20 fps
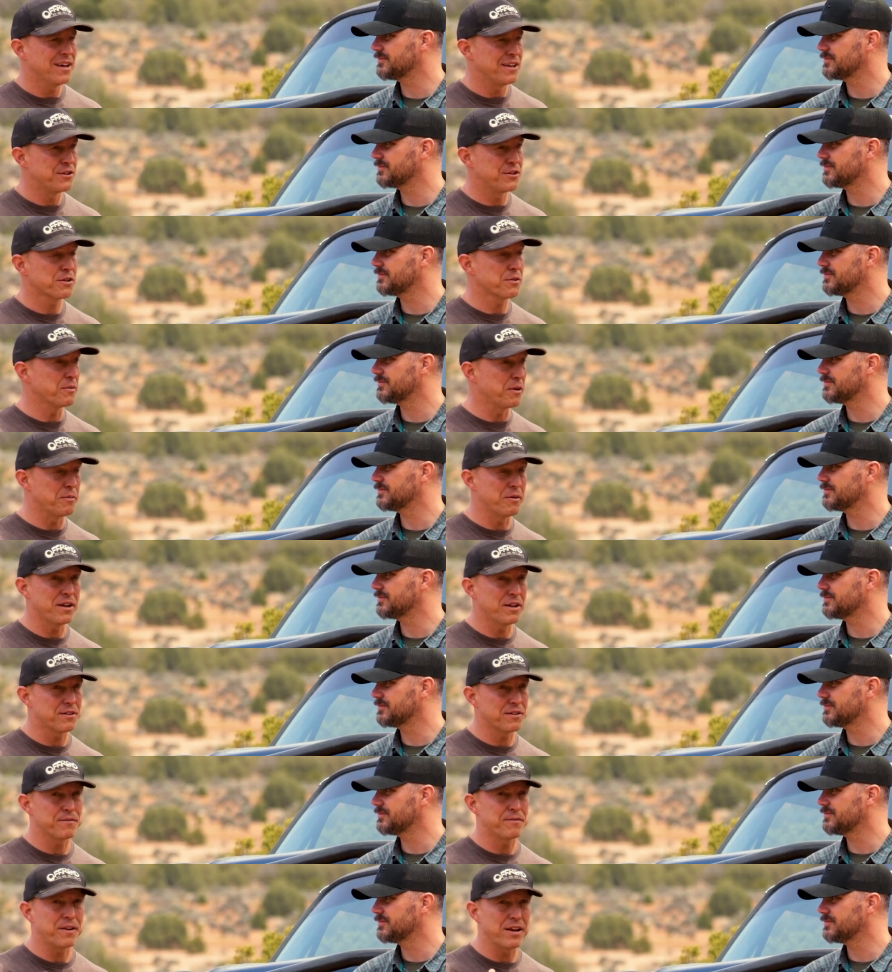Speaker 1: it took me a
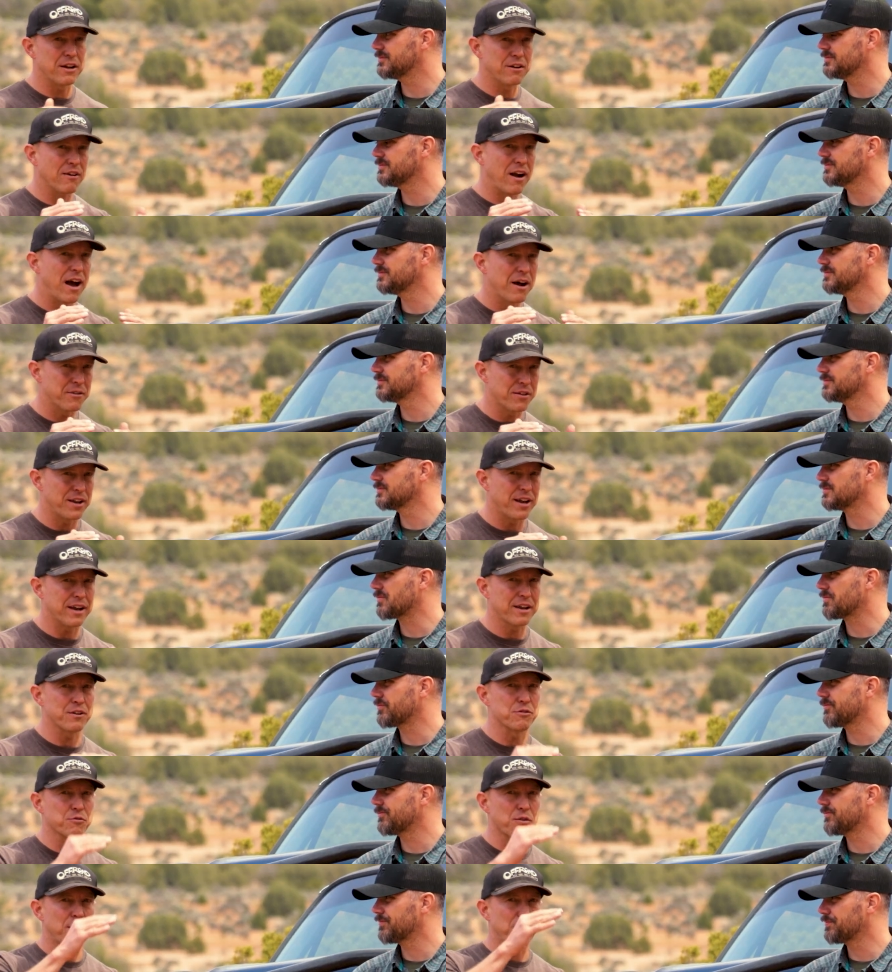minute to figure out that I
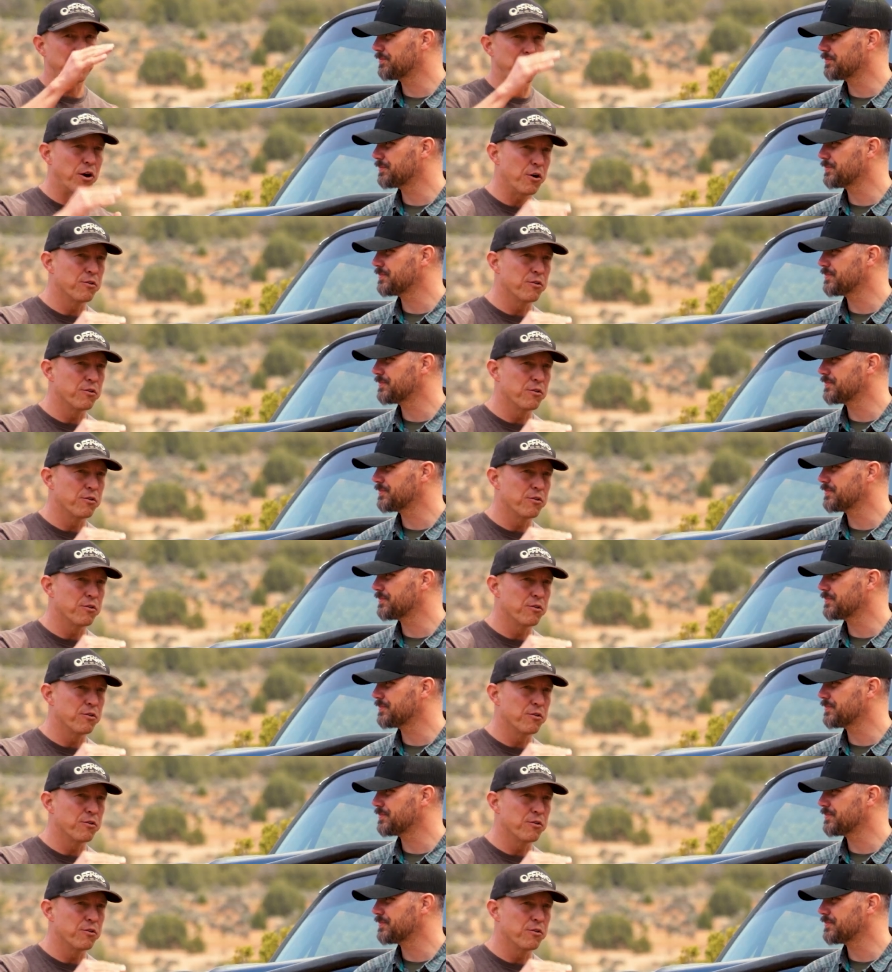could run it